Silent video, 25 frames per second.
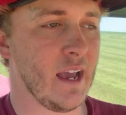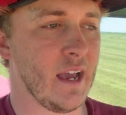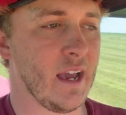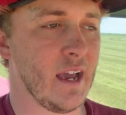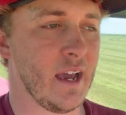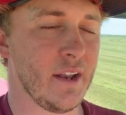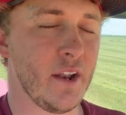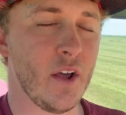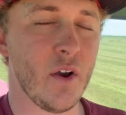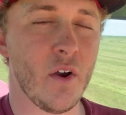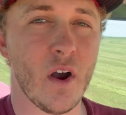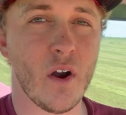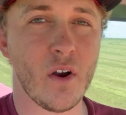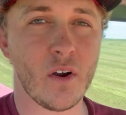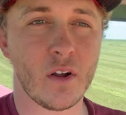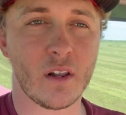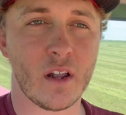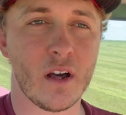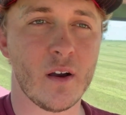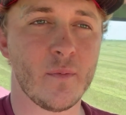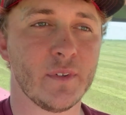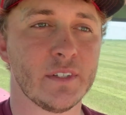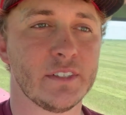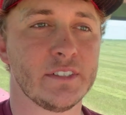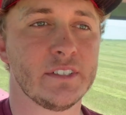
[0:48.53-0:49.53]
I know
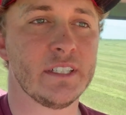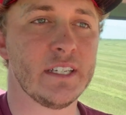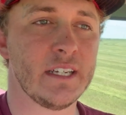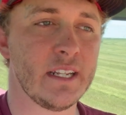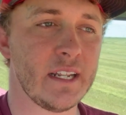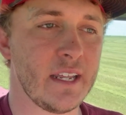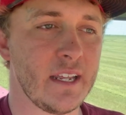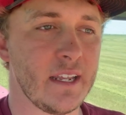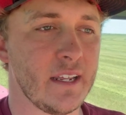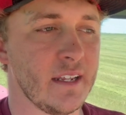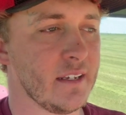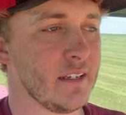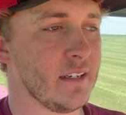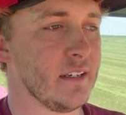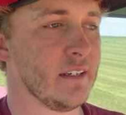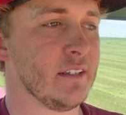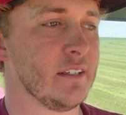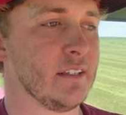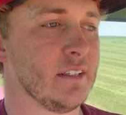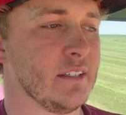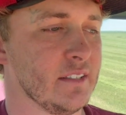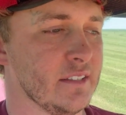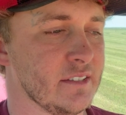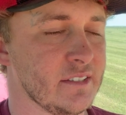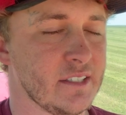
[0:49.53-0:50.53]
Oklahoma City
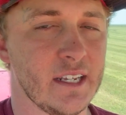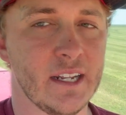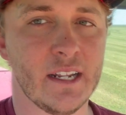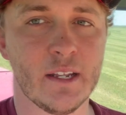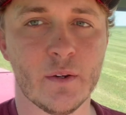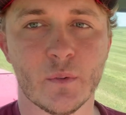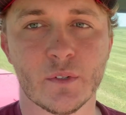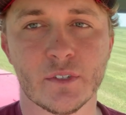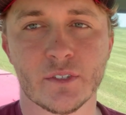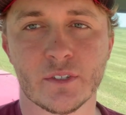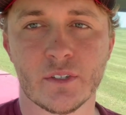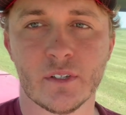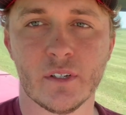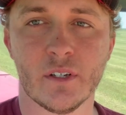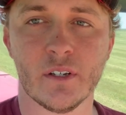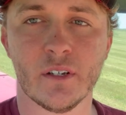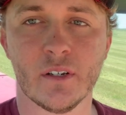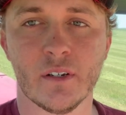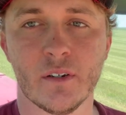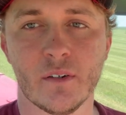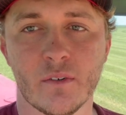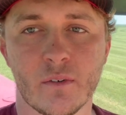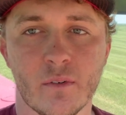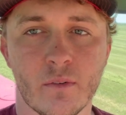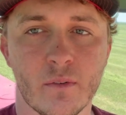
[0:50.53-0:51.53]
said it was the
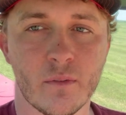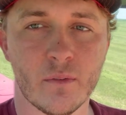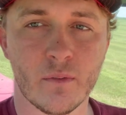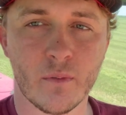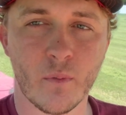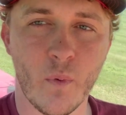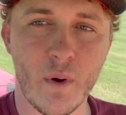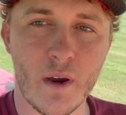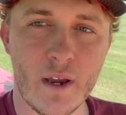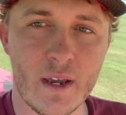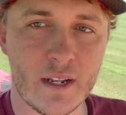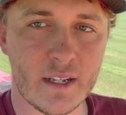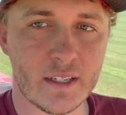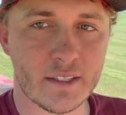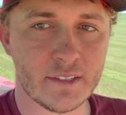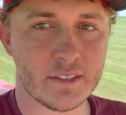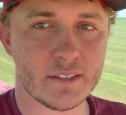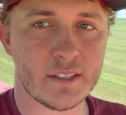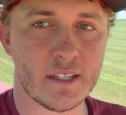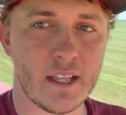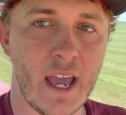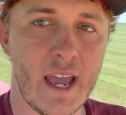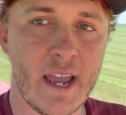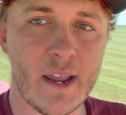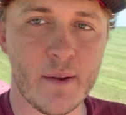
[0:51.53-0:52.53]
wettest
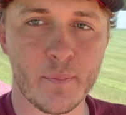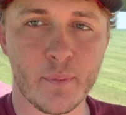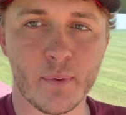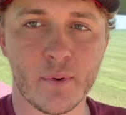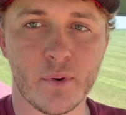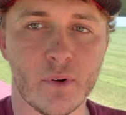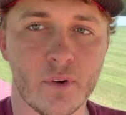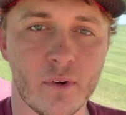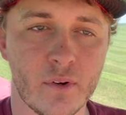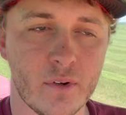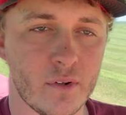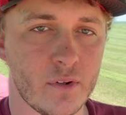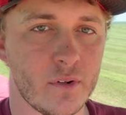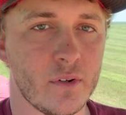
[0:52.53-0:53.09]
April